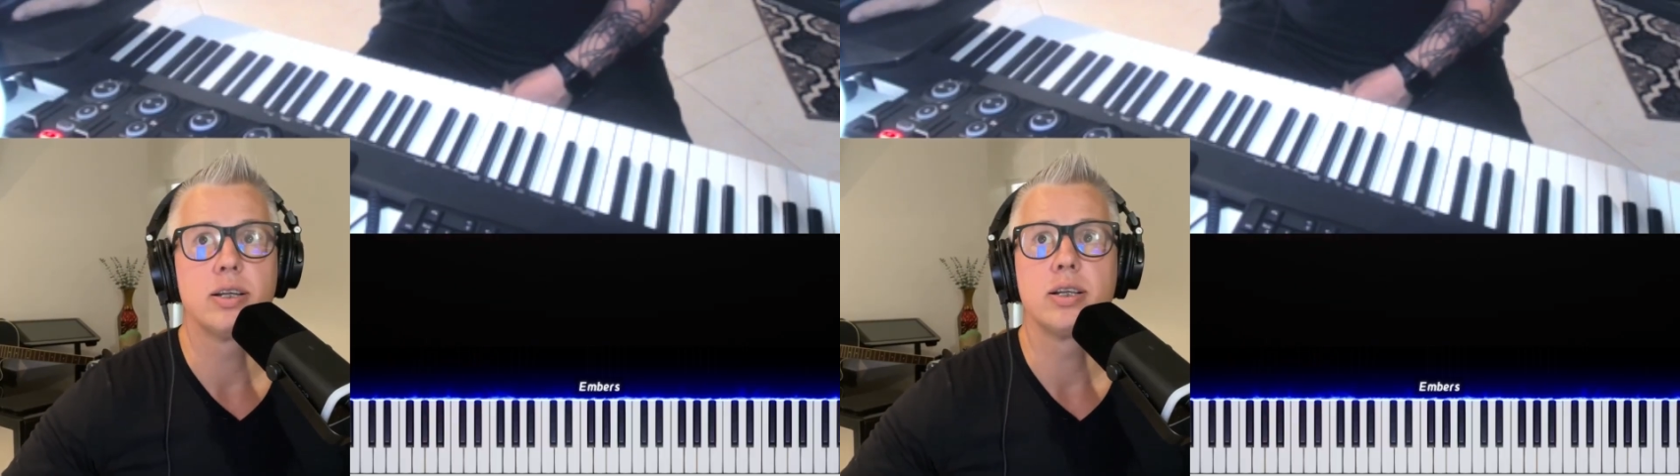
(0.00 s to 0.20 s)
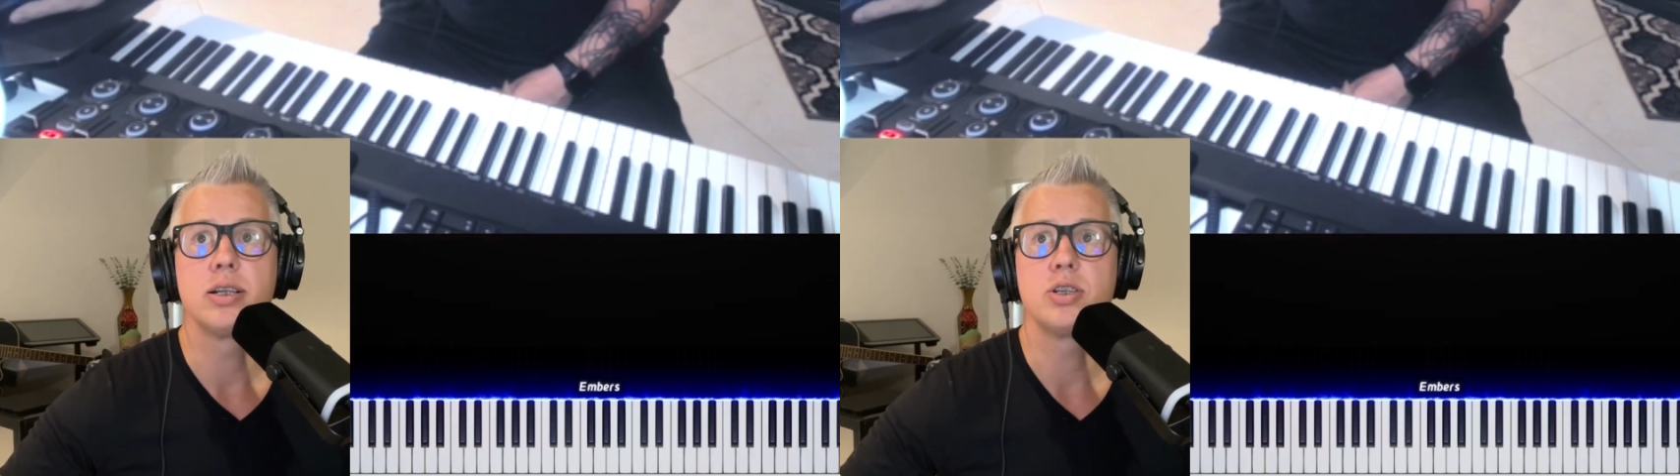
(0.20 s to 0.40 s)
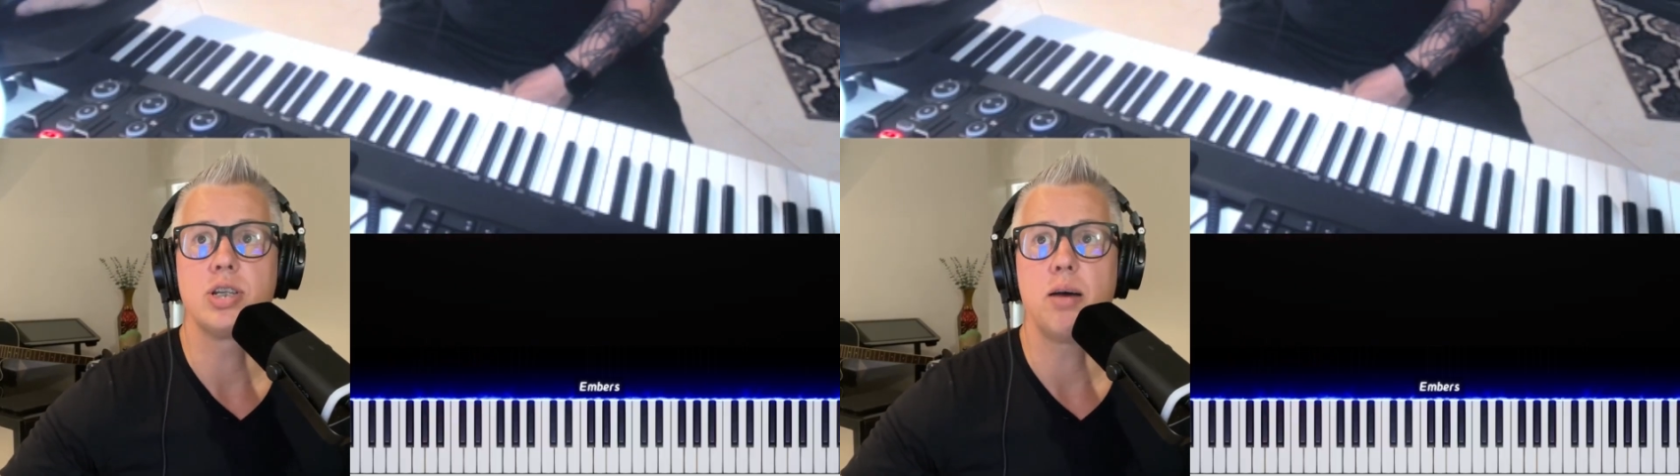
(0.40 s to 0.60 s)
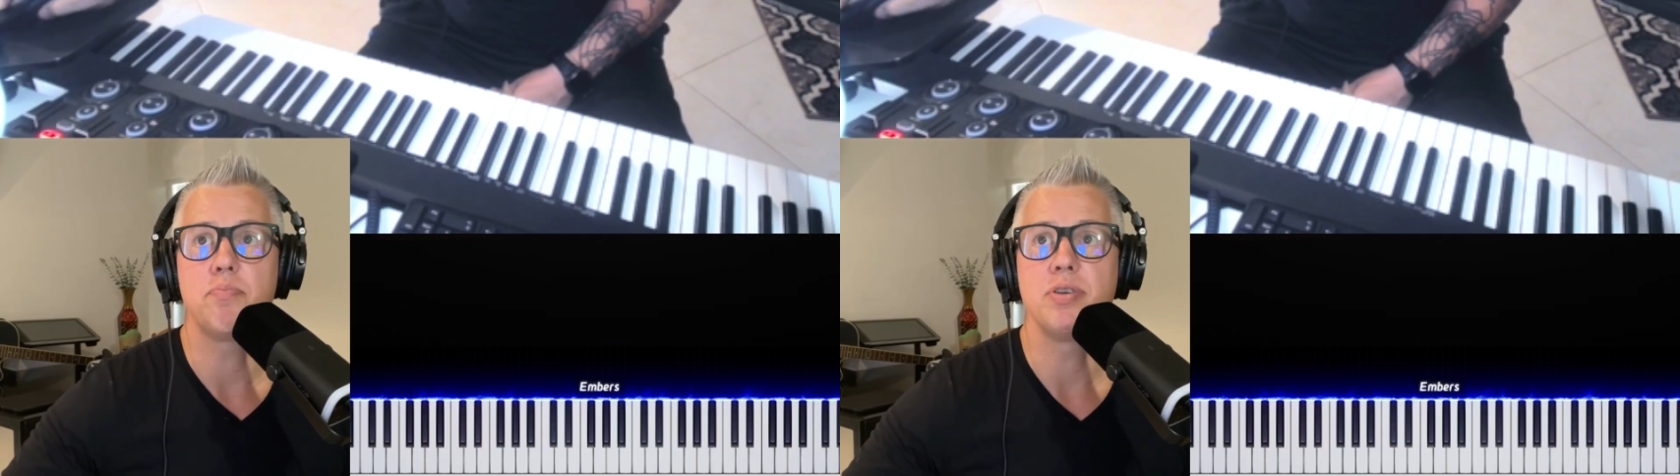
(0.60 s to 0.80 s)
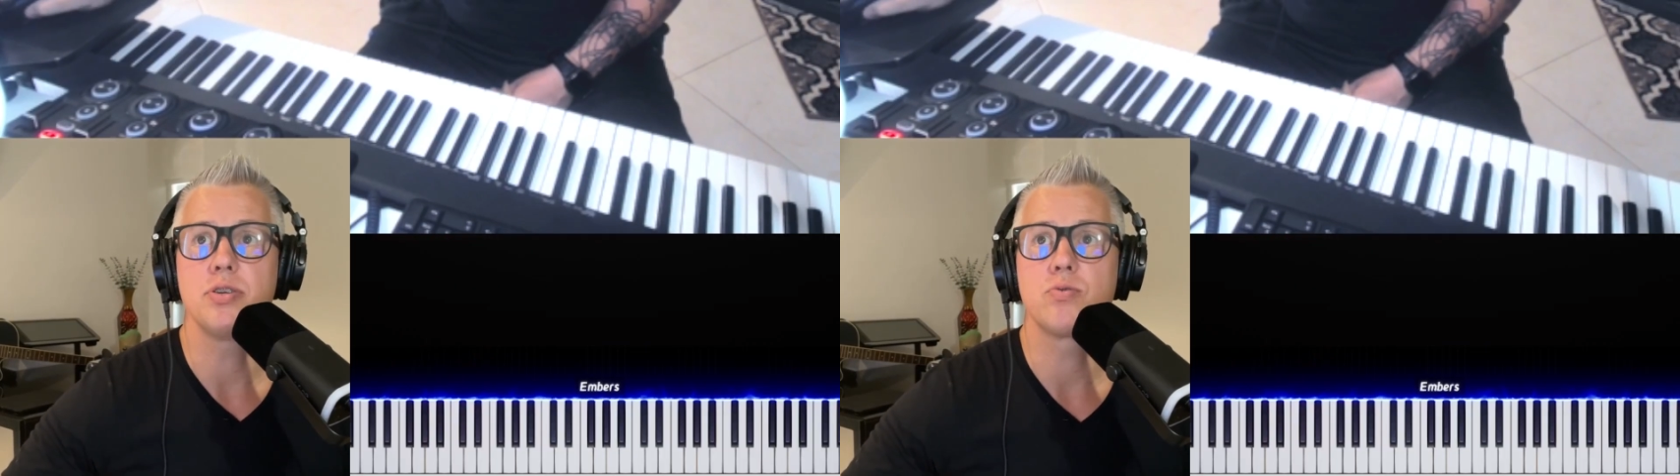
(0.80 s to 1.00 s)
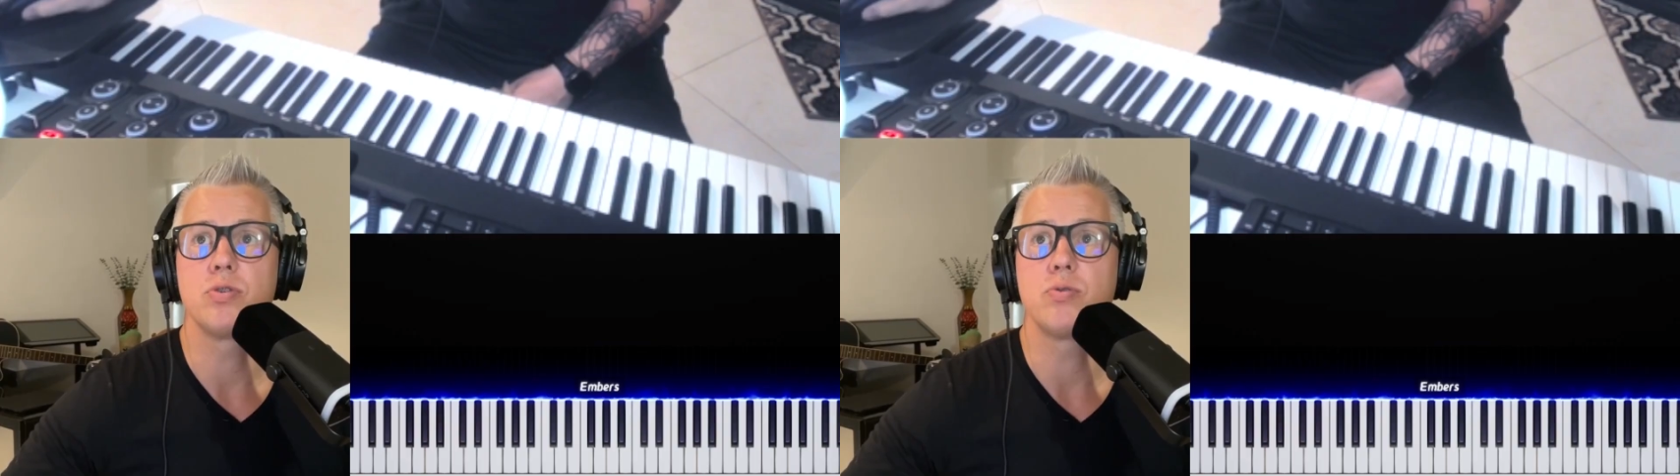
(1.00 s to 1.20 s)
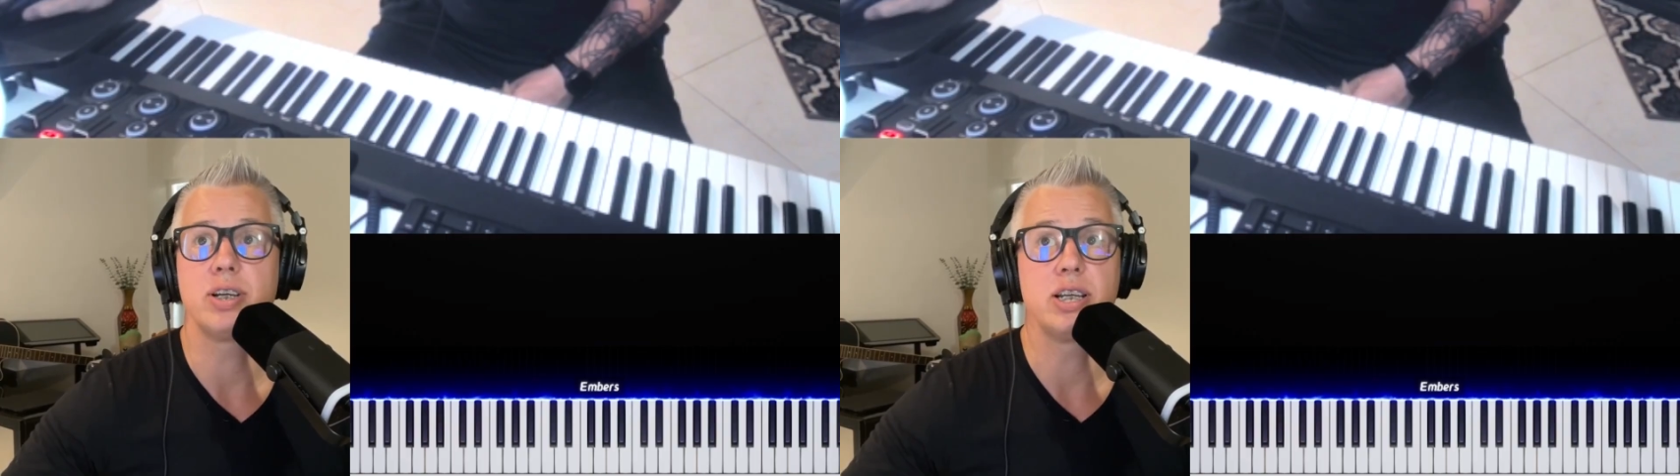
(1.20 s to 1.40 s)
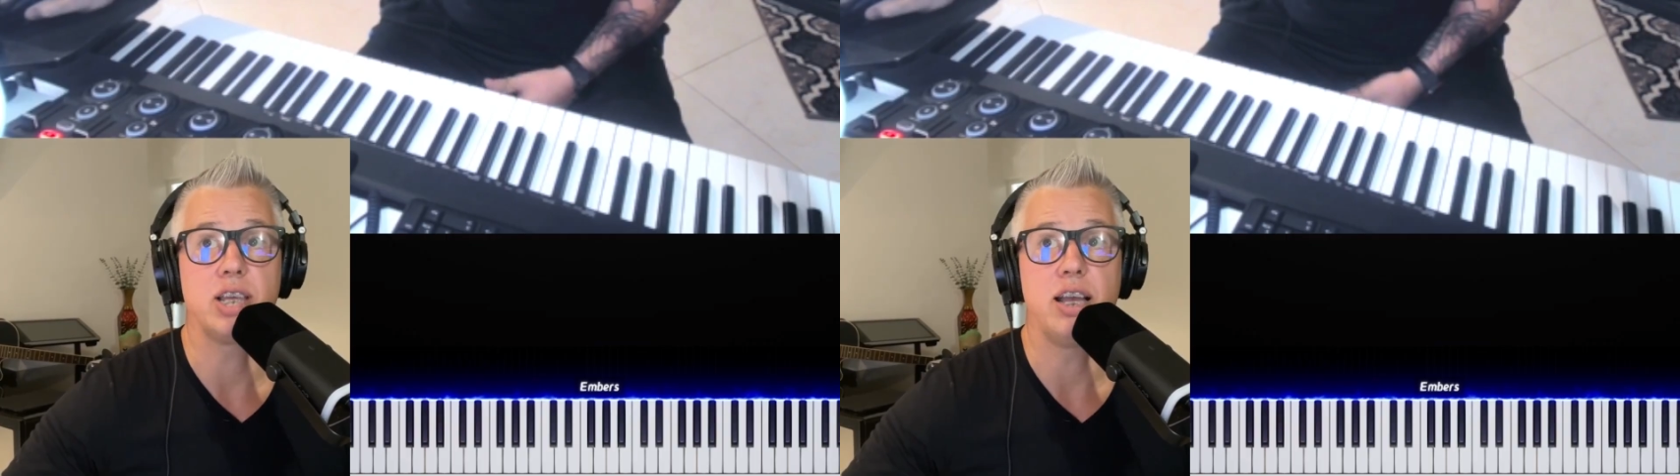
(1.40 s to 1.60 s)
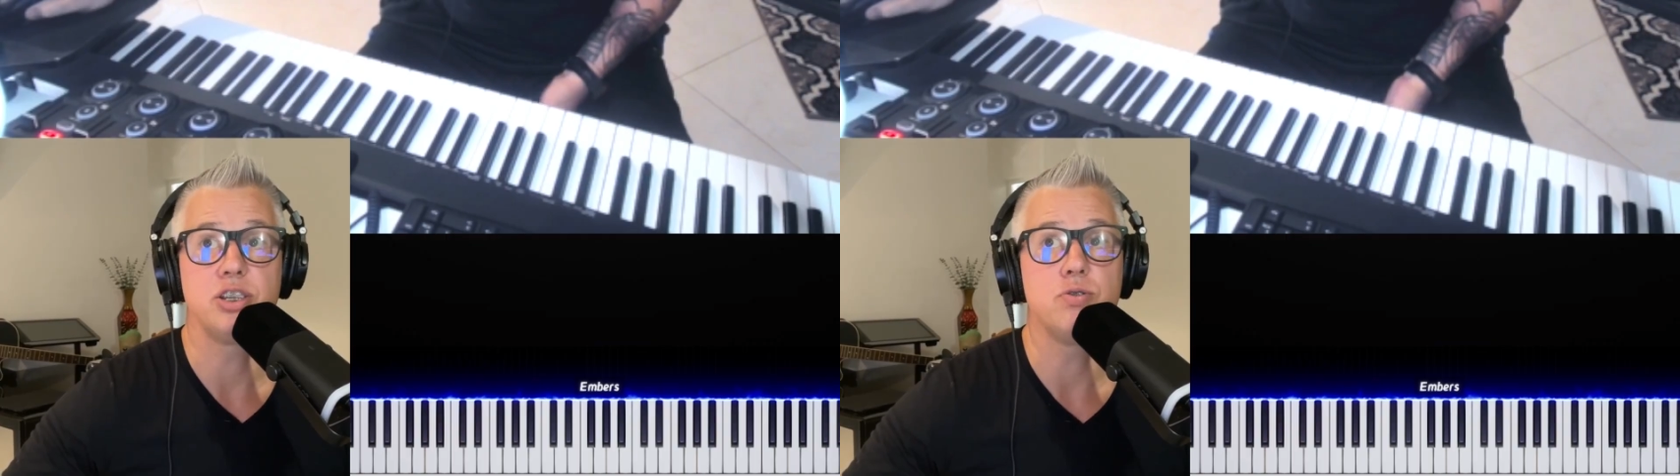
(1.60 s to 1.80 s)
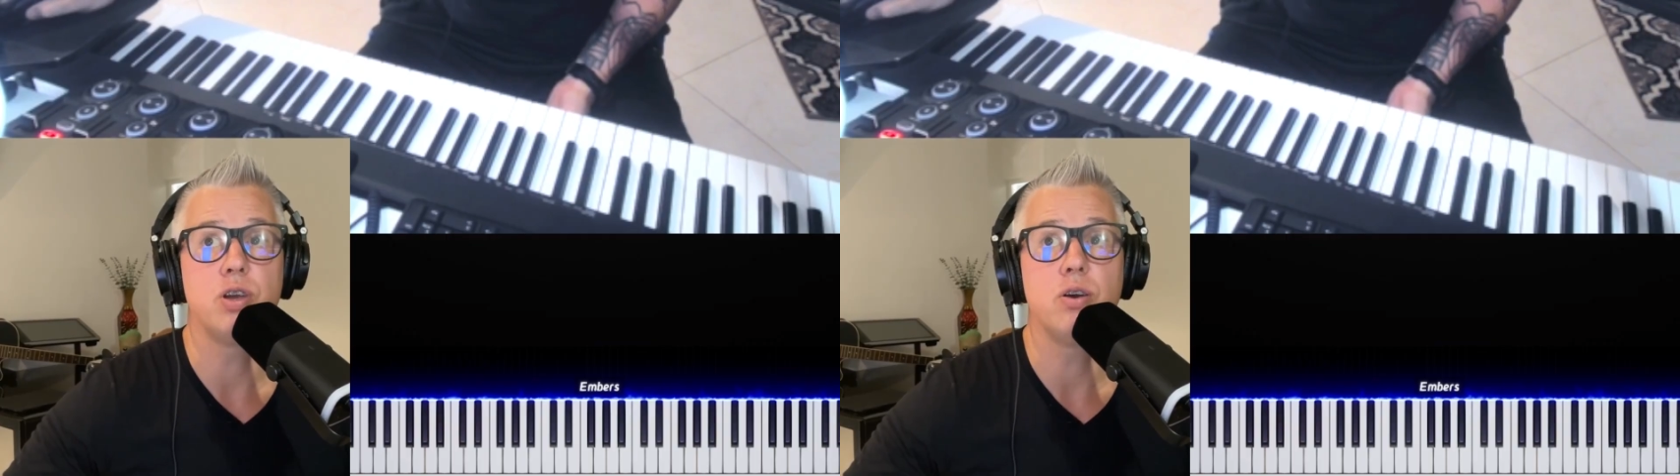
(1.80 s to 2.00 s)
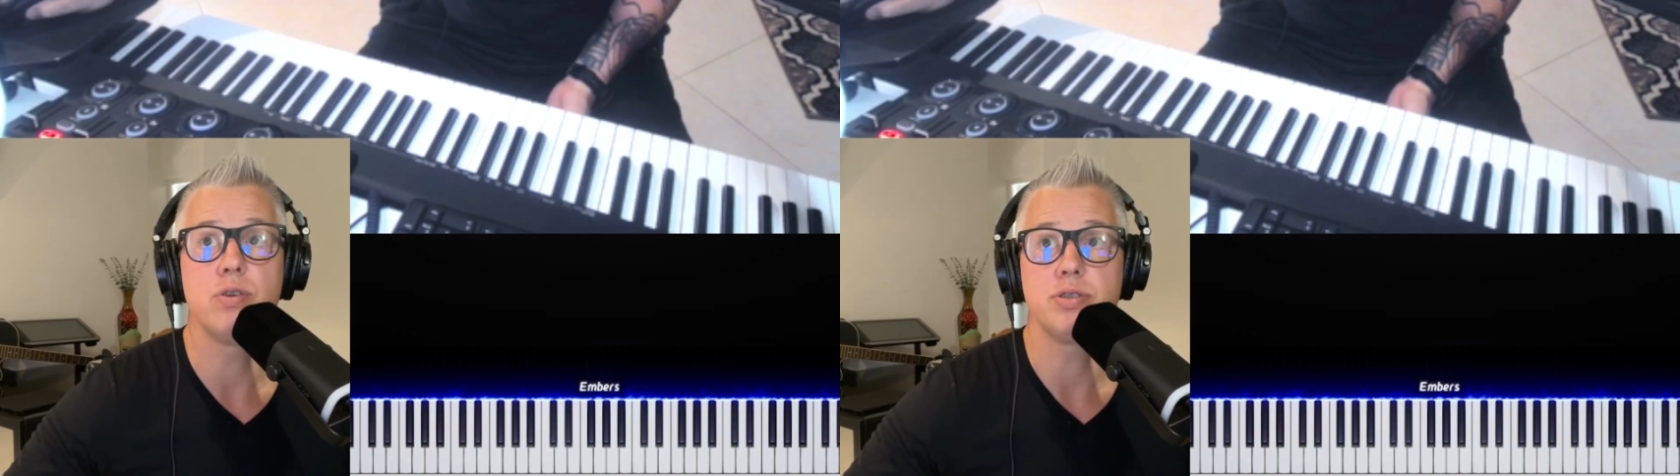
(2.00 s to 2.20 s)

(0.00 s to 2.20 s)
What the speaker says: stop this real quick, because as you notice,